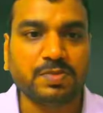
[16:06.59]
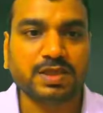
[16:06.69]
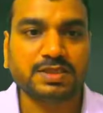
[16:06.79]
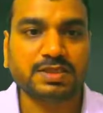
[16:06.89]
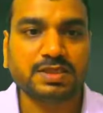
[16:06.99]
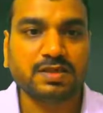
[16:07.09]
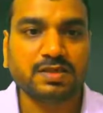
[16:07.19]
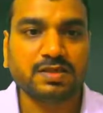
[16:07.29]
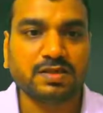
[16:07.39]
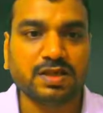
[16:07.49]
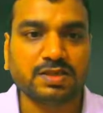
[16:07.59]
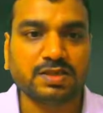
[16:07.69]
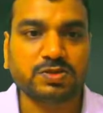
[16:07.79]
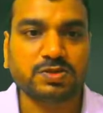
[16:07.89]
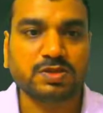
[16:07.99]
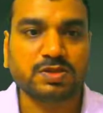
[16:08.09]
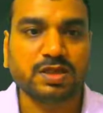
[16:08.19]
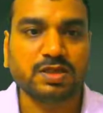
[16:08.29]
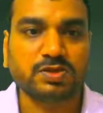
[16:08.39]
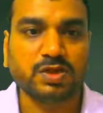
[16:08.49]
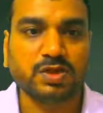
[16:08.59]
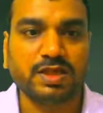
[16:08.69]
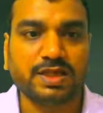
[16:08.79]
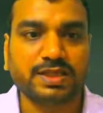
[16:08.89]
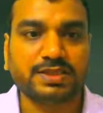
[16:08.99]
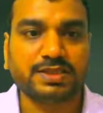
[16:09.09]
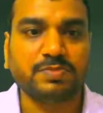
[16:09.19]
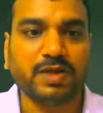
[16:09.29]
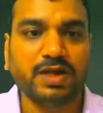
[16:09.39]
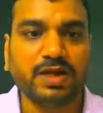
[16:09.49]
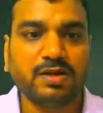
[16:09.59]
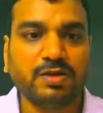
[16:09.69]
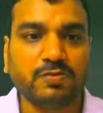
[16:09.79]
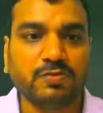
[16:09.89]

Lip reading: plus S by